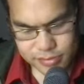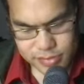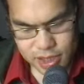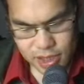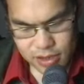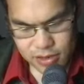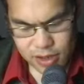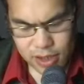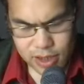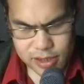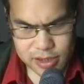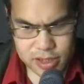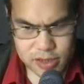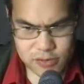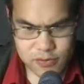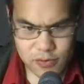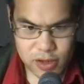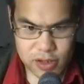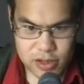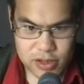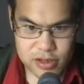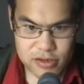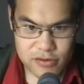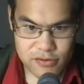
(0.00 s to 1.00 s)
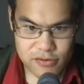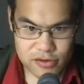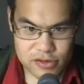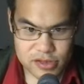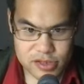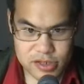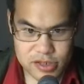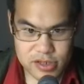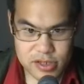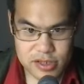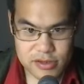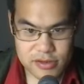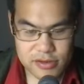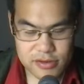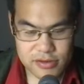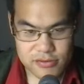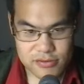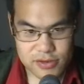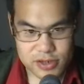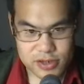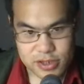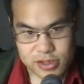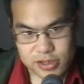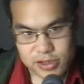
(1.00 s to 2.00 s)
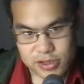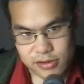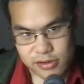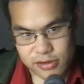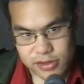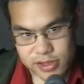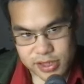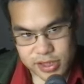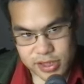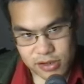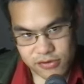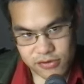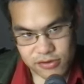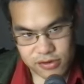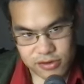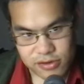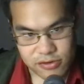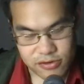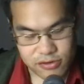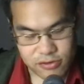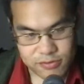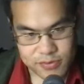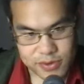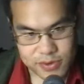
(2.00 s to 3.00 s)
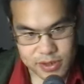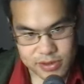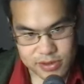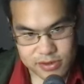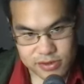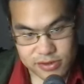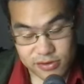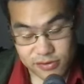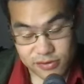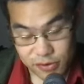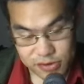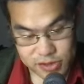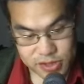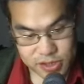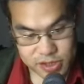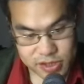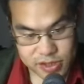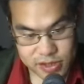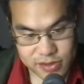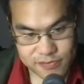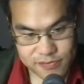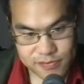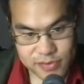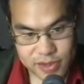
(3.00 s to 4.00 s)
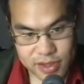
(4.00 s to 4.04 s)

you had this one university, which is called Central European University,